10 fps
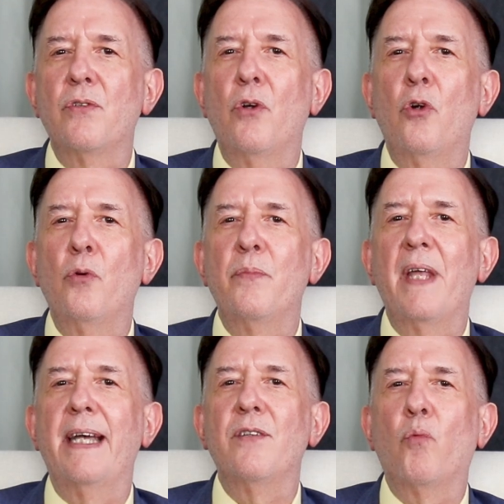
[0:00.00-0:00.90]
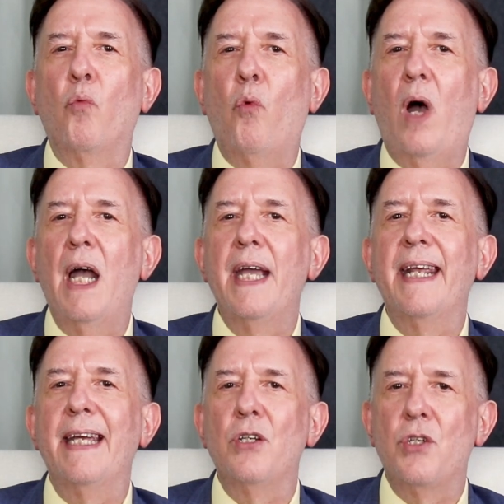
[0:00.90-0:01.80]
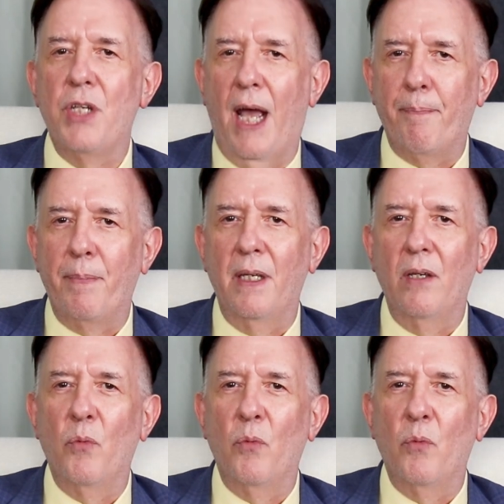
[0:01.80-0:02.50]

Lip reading: termed as wide and choppy,